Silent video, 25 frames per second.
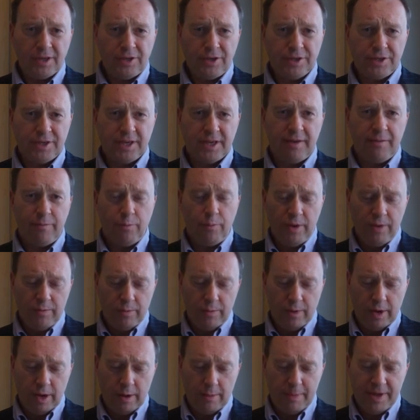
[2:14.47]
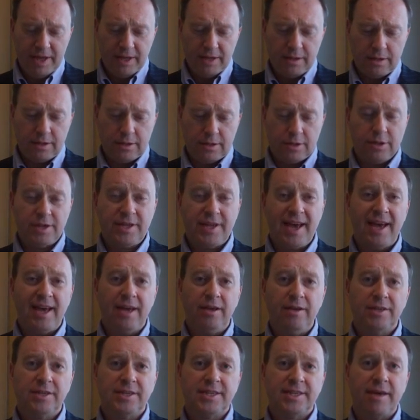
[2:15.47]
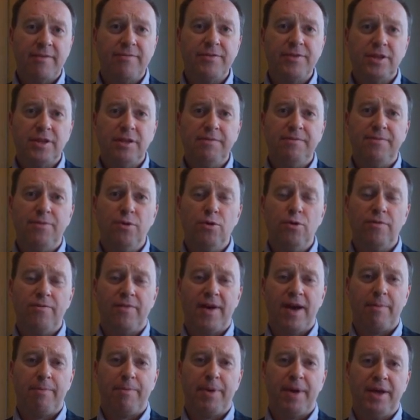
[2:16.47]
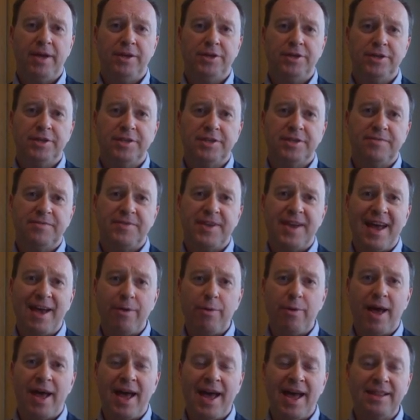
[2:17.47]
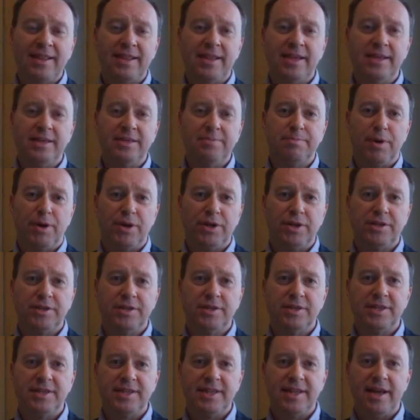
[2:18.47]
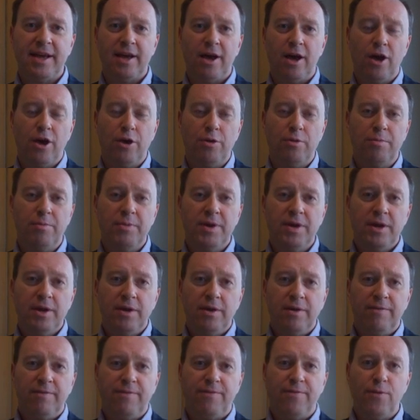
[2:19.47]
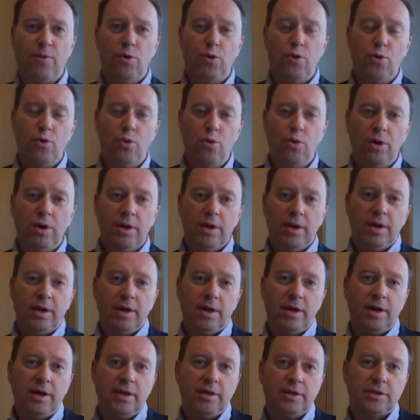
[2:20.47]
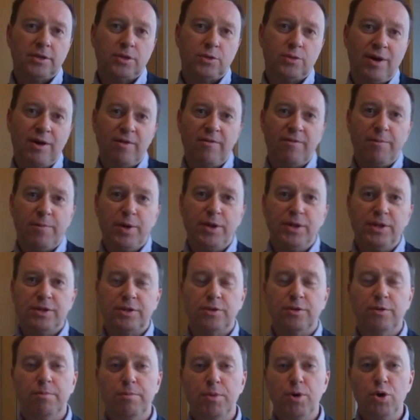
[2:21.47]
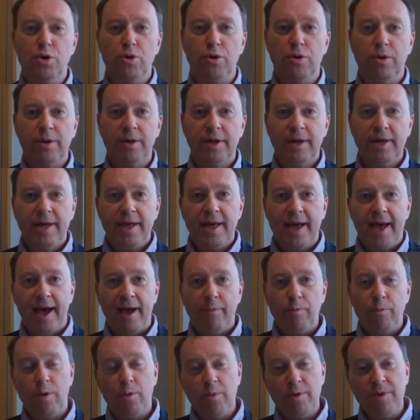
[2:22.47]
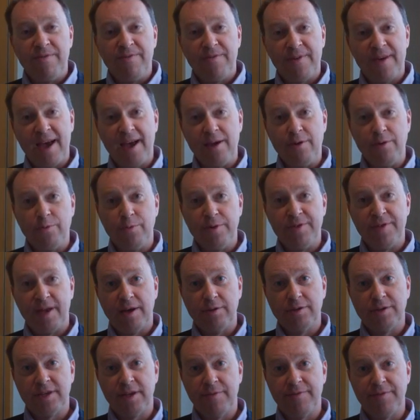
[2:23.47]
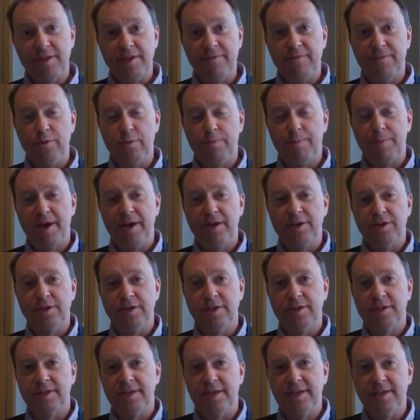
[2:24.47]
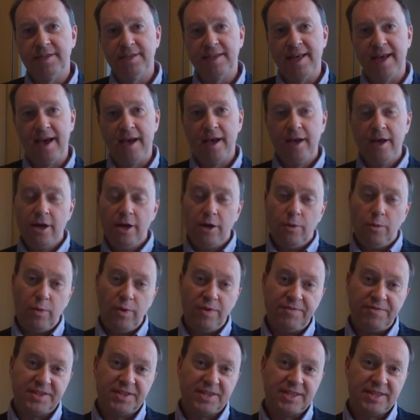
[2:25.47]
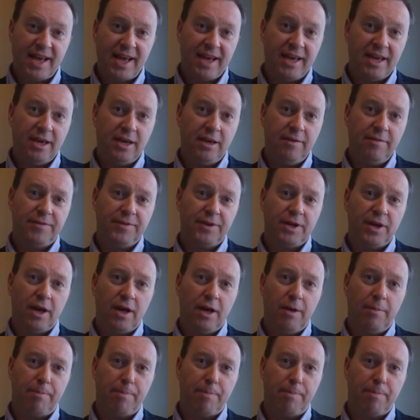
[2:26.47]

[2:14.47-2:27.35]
Just to give, I mean, to date, 74 of our patients have now had these monitors in their home for 12 months or more. And what we found with those 74 patients is that we've saved